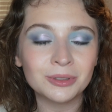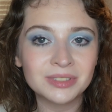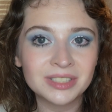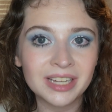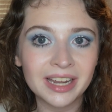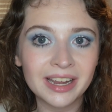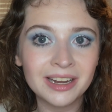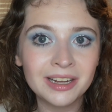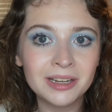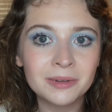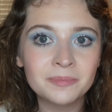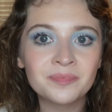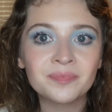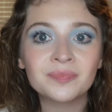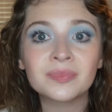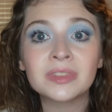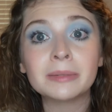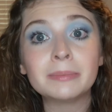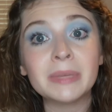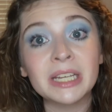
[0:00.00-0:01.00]
day.
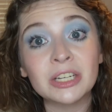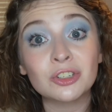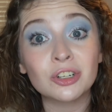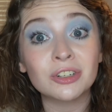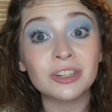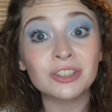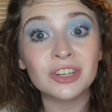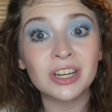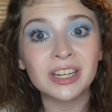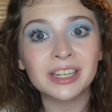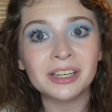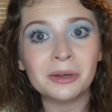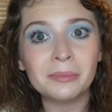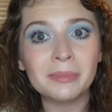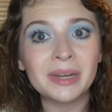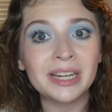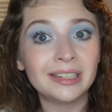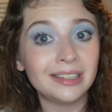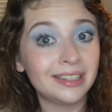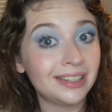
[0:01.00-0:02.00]
Make sure to check out
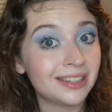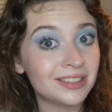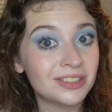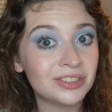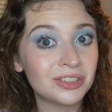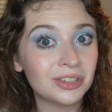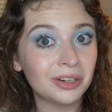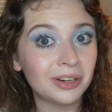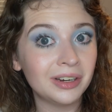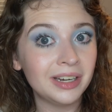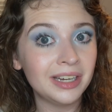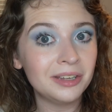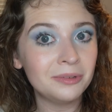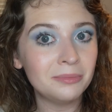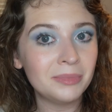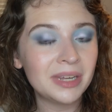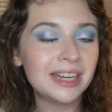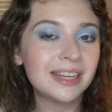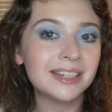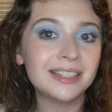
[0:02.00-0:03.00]
my
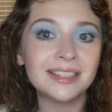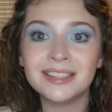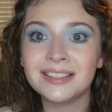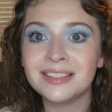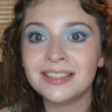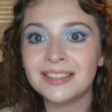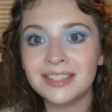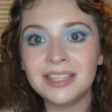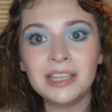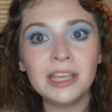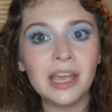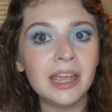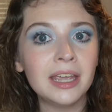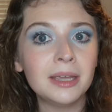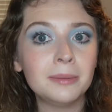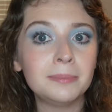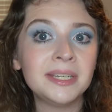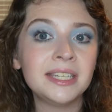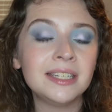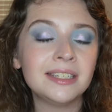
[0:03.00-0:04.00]
Instagram. It is
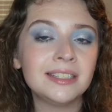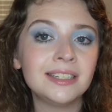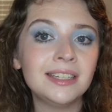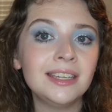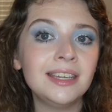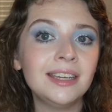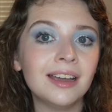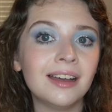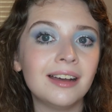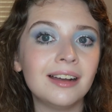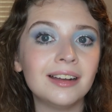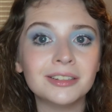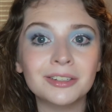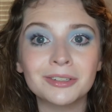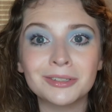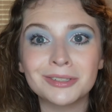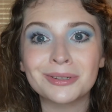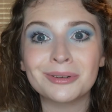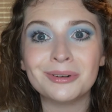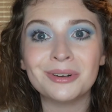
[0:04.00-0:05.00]

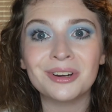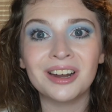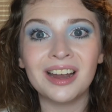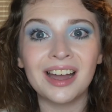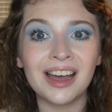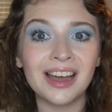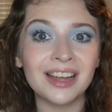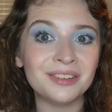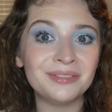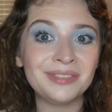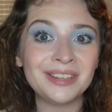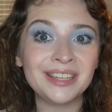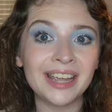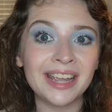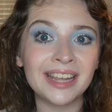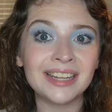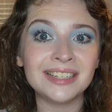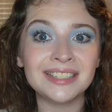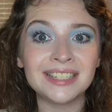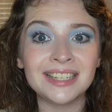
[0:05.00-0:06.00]

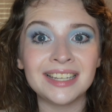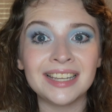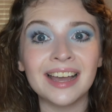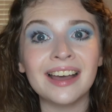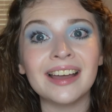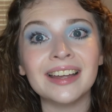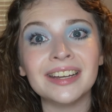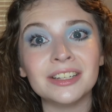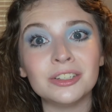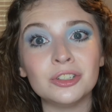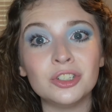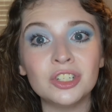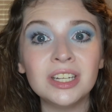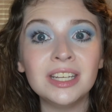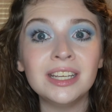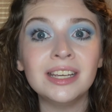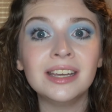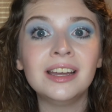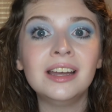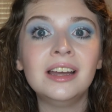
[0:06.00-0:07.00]

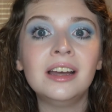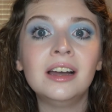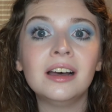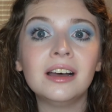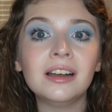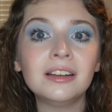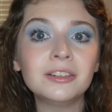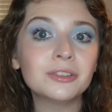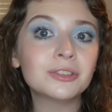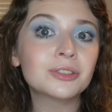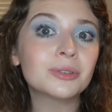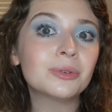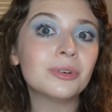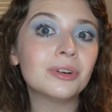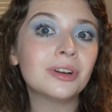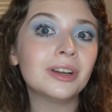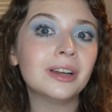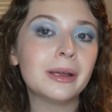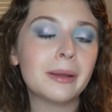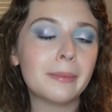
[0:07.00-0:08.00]

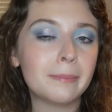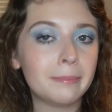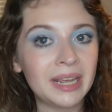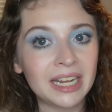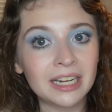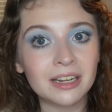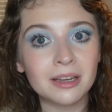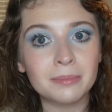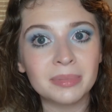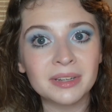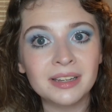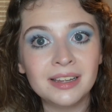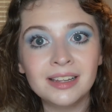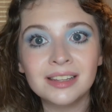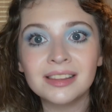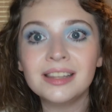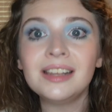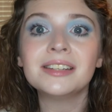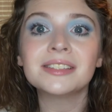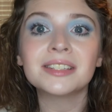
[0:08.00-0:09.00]
CAPT_IVATING_makeup.
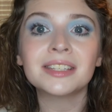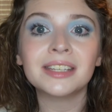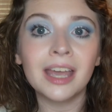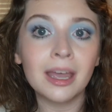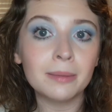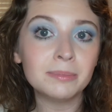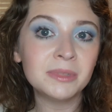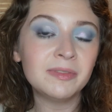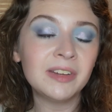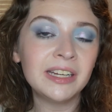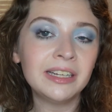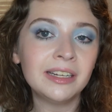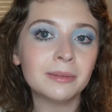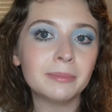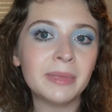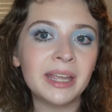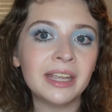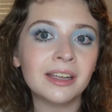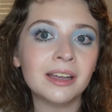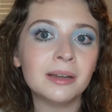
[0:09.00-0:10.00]
That is captivating
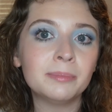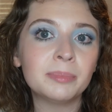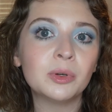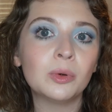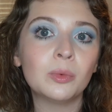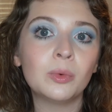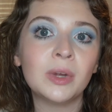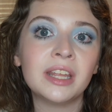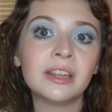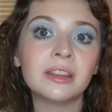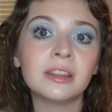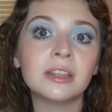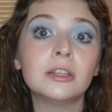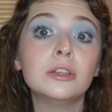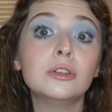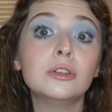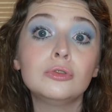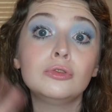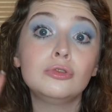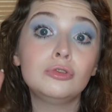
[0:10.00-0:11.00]
makeup with
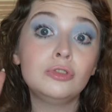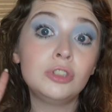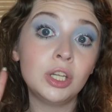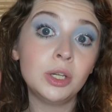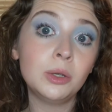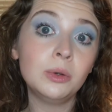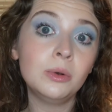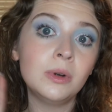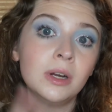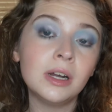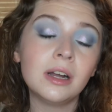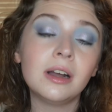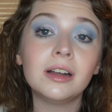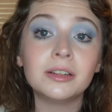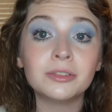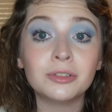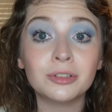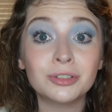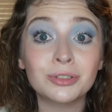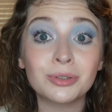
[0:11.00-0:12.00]
2
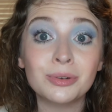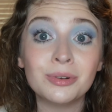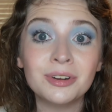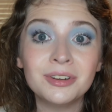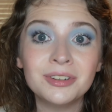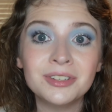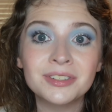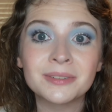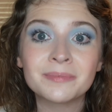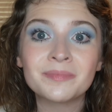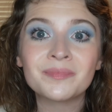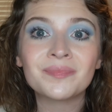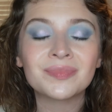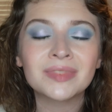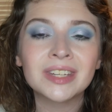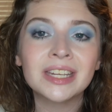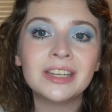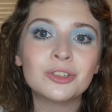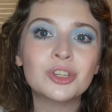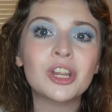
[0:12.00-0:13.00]
underscores.
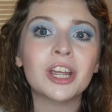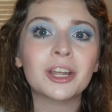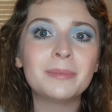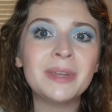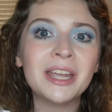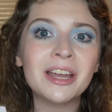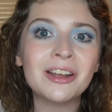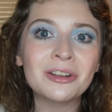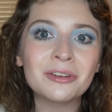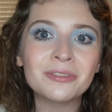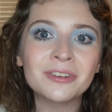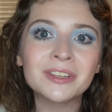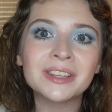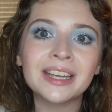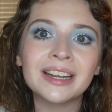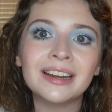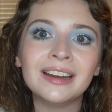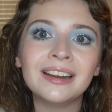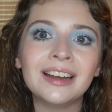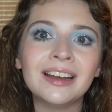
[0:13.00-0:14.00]
Check me out over
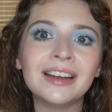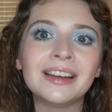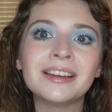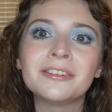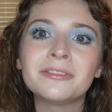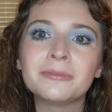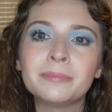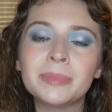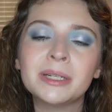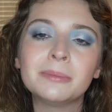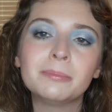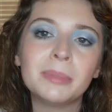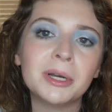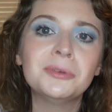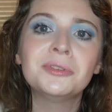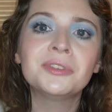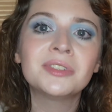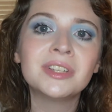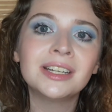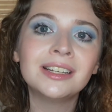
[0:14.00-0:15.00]
there. I've been
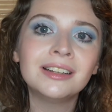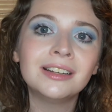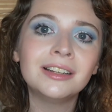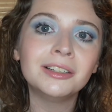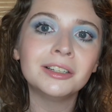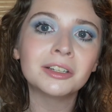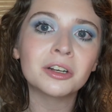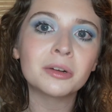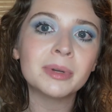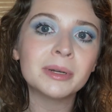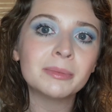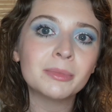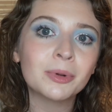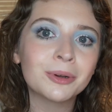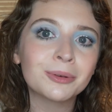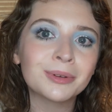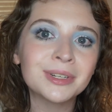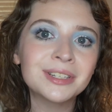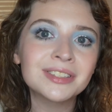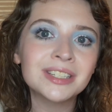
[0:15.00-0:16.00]
posting a little bit
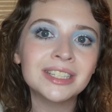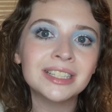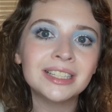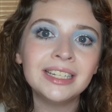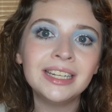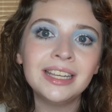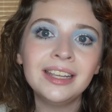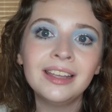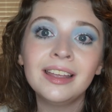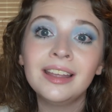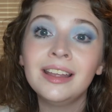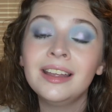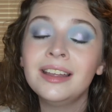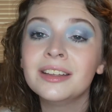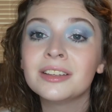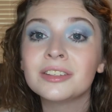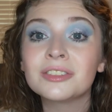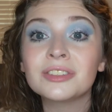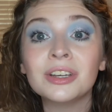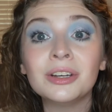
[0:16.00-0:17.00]
more recently.
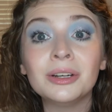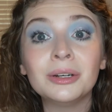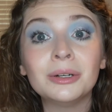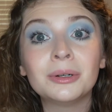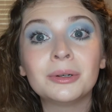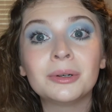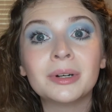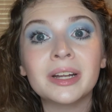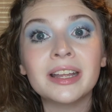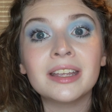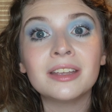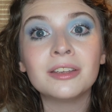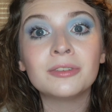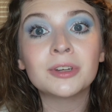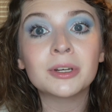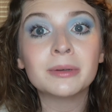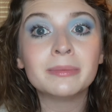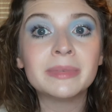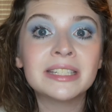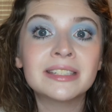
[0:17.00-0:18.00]
So if
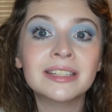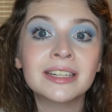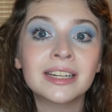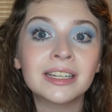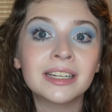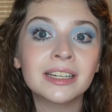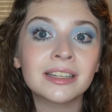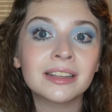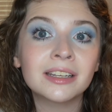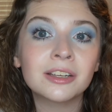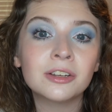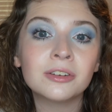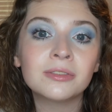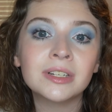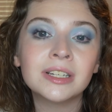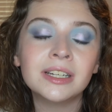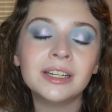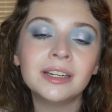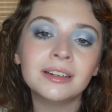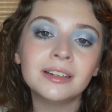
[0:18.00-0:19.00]
you're missing anything over
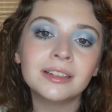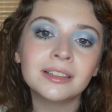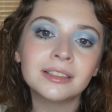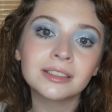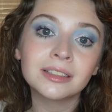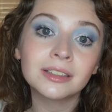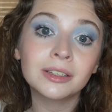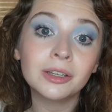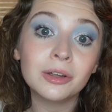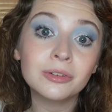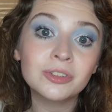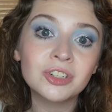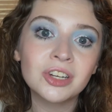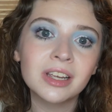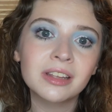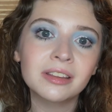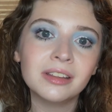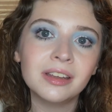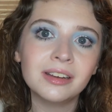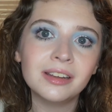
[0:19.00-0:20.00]
here, go
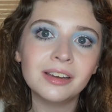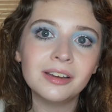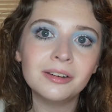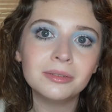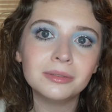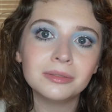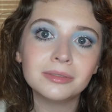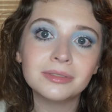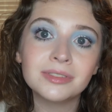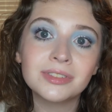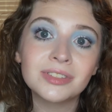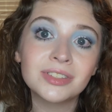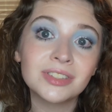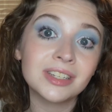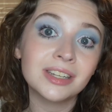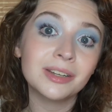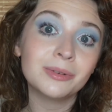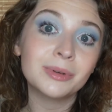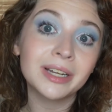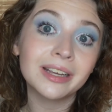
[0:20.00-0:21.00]
check that out and
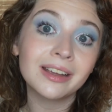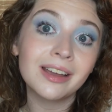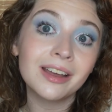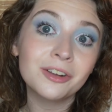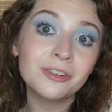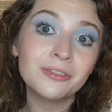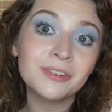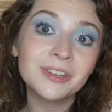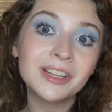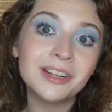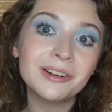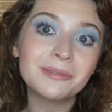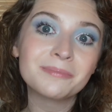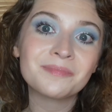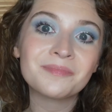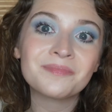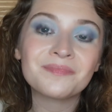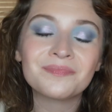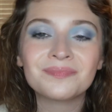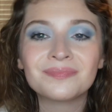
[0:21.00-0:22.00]
see what I got over there.
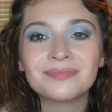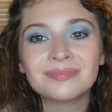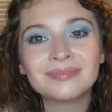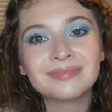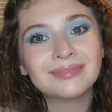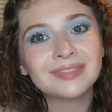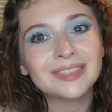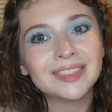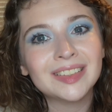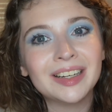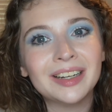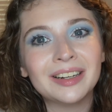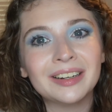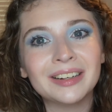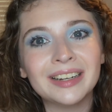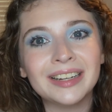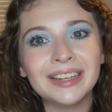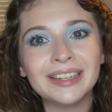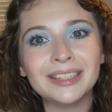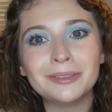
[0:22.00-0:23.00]
All
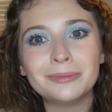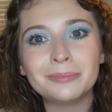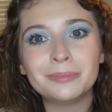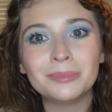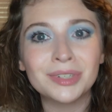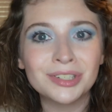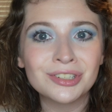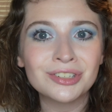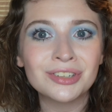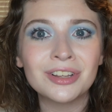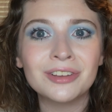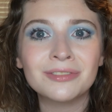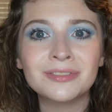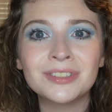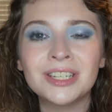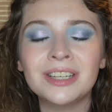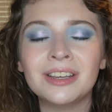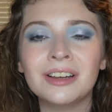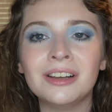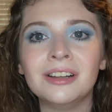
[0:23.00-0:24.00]
right, much love
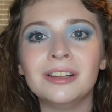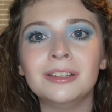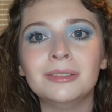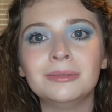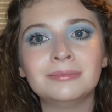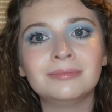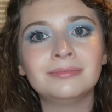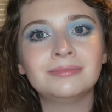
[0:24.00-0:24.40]
to y'all.